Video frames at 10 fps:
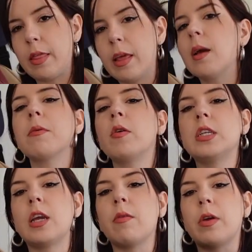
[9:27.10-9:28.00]
think I'm going
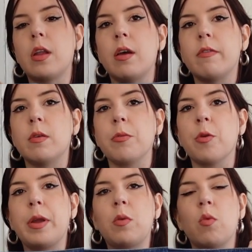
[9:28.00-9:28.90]
to get rid of the
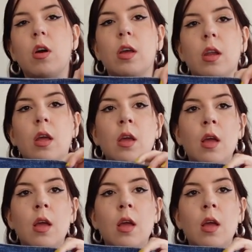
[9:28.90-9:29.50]
mermaid one.